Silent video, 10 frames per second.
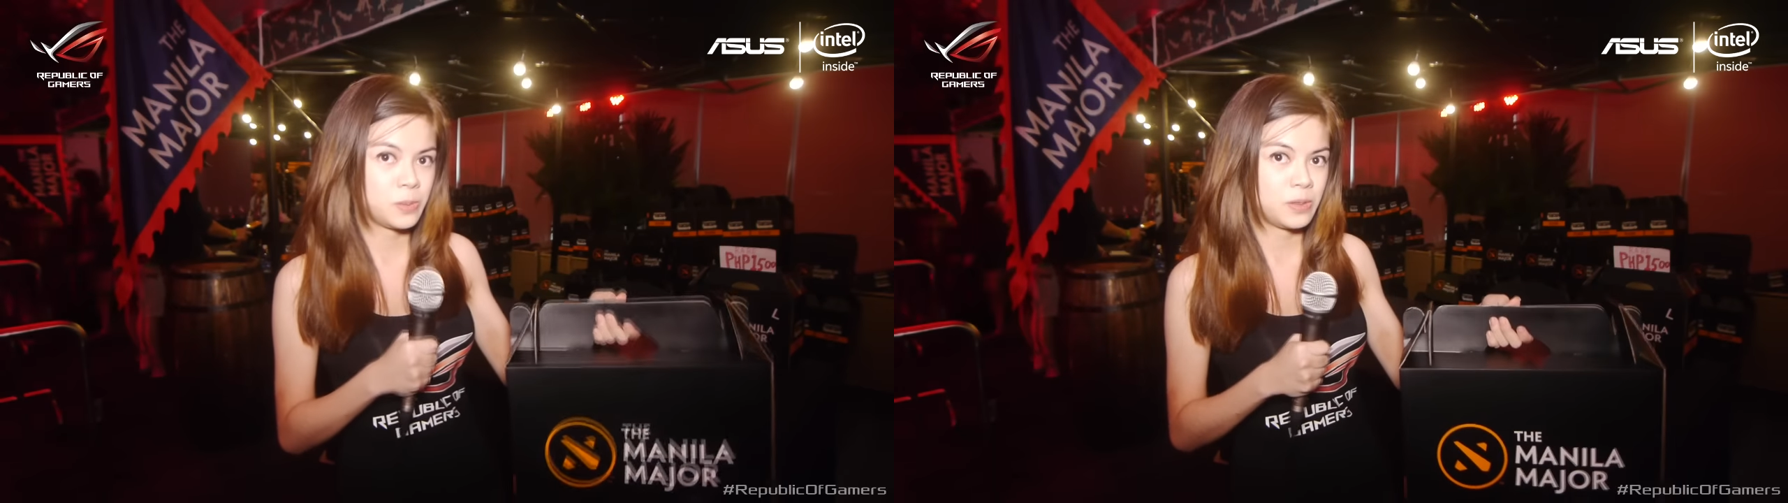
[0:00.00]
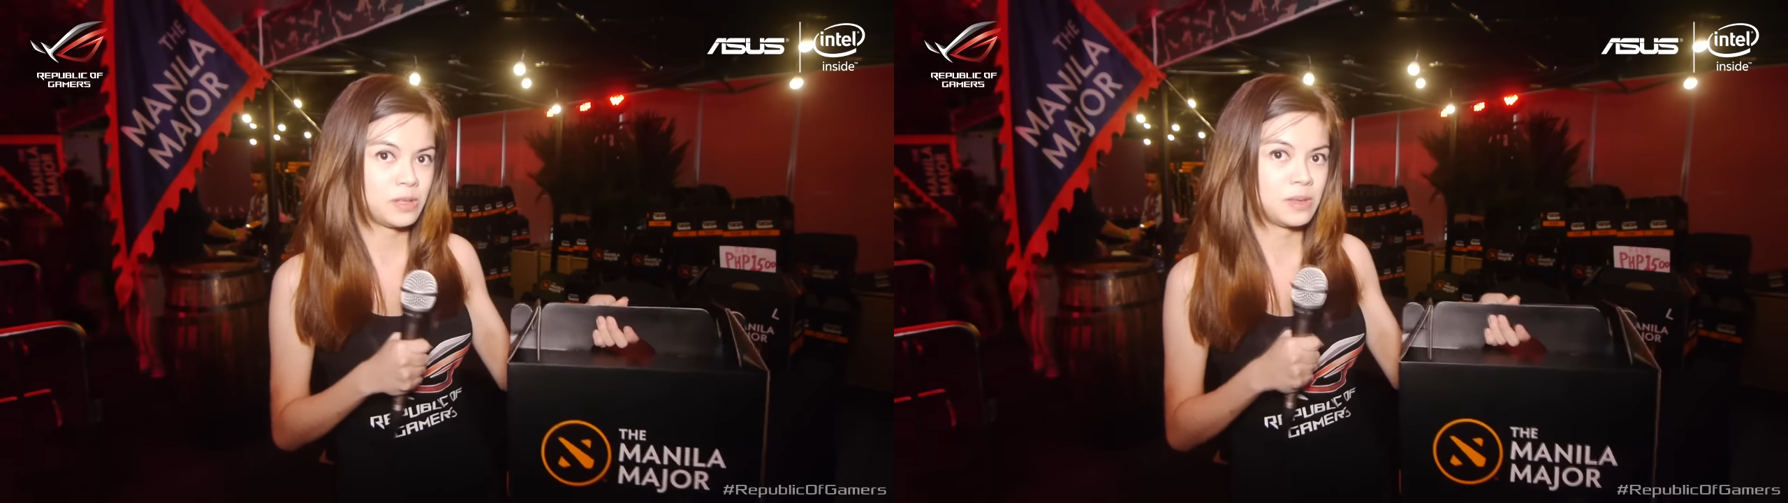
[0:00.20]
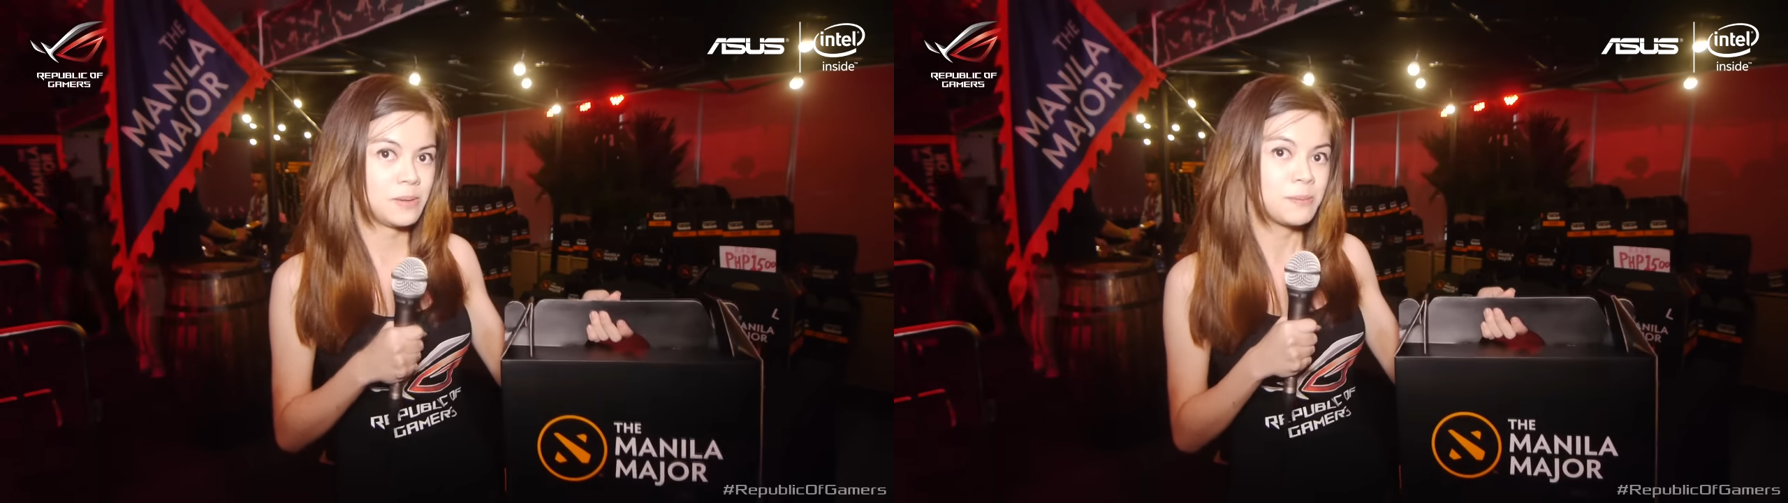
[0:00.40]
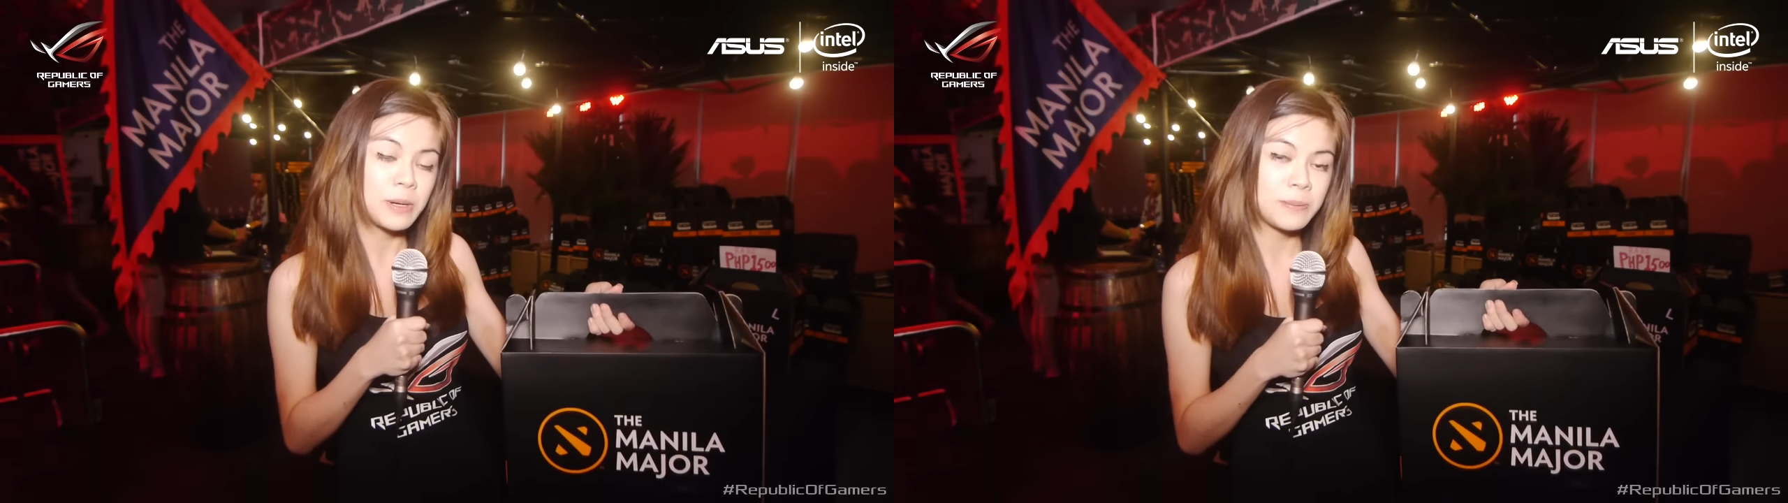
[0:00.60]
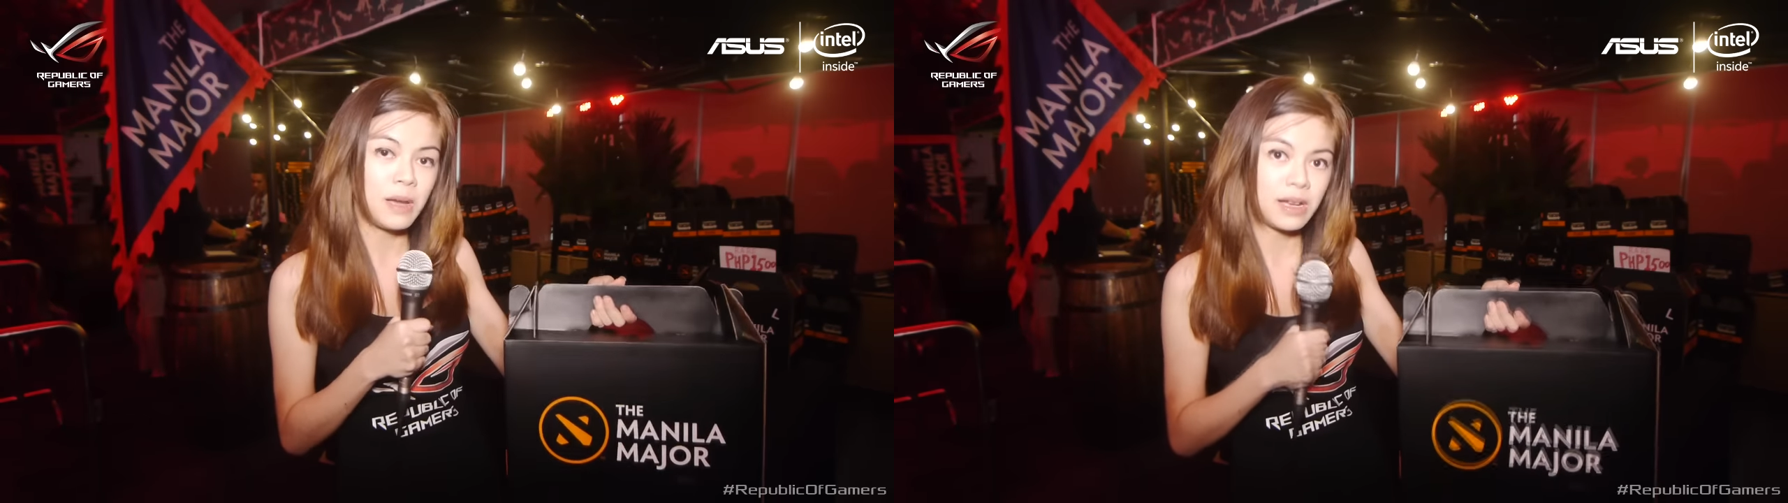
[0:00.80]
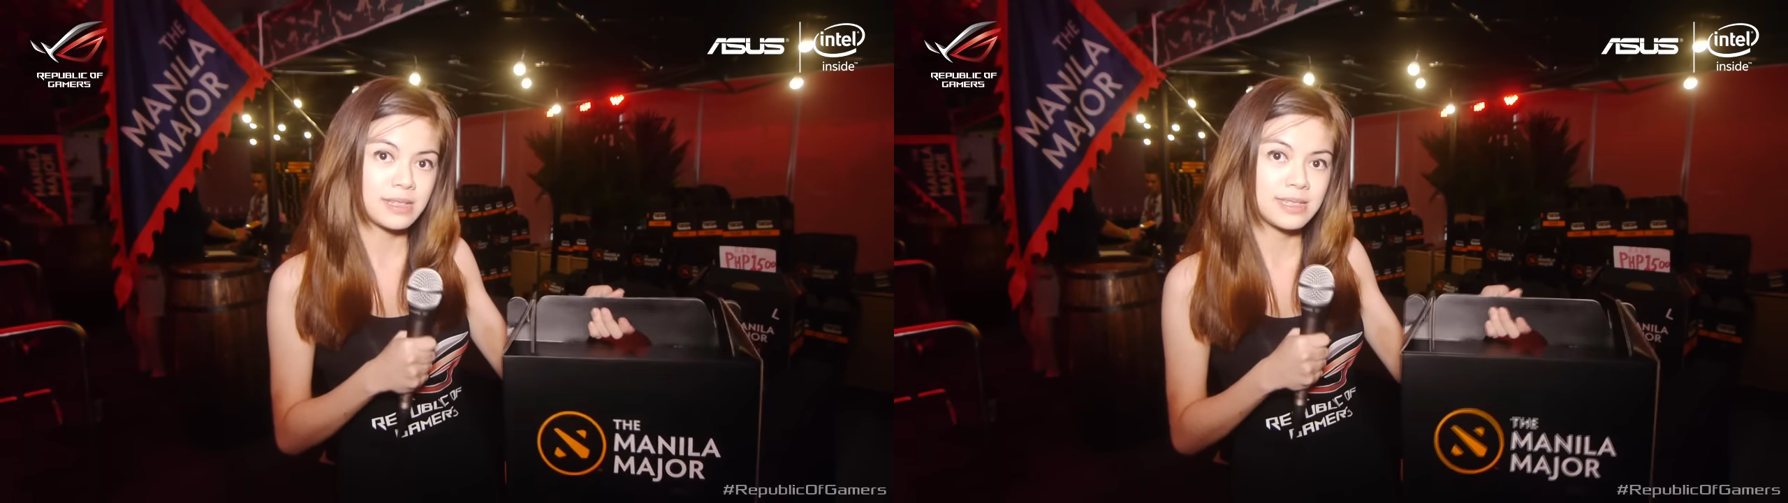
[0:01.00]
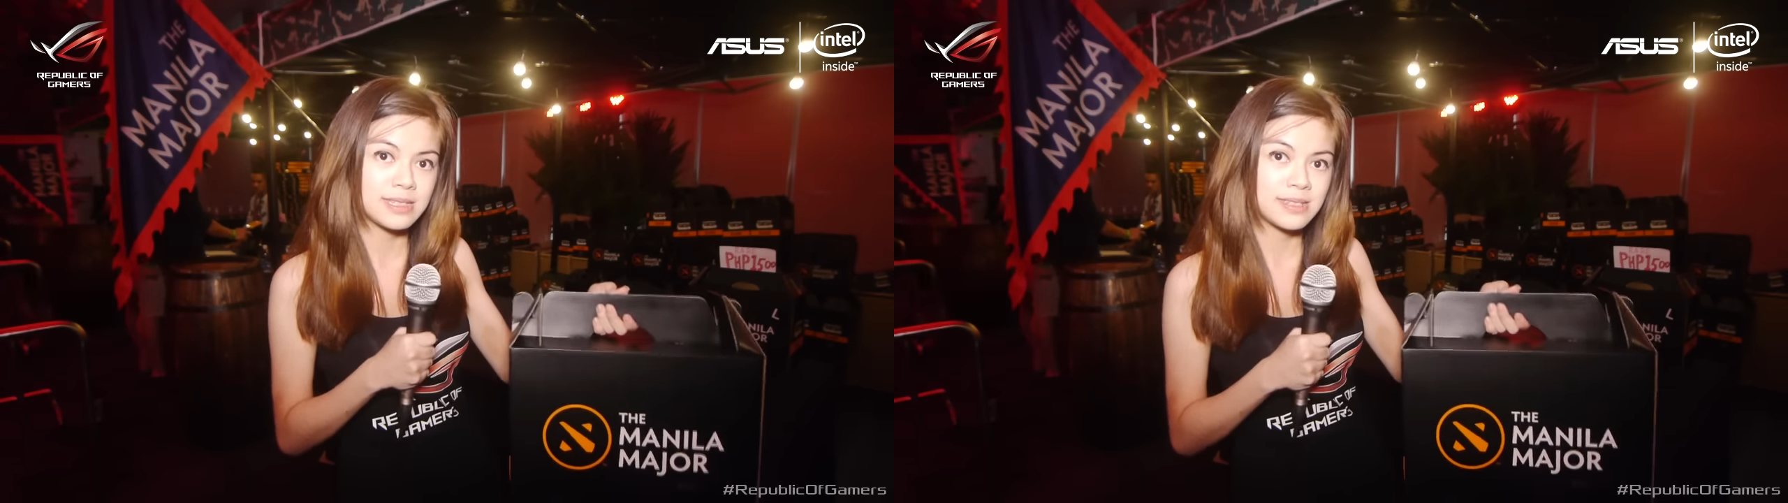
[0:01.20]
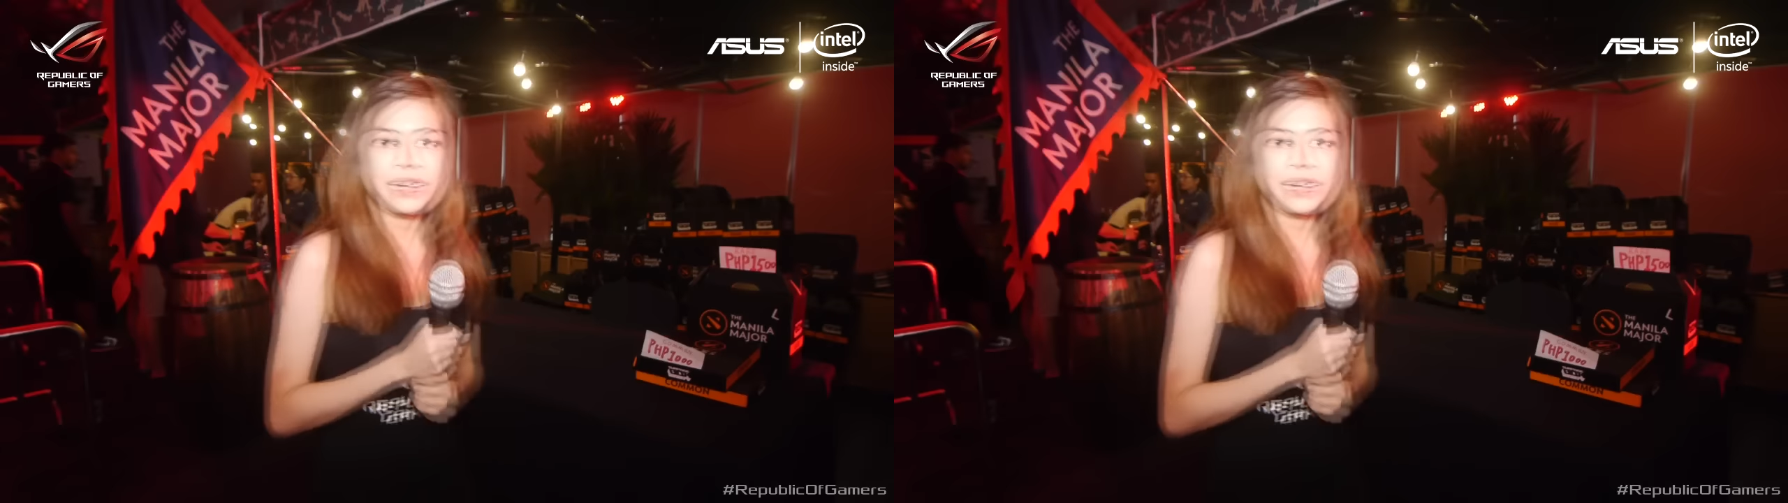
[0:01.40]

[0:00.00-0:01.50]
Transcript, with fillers: worth per box.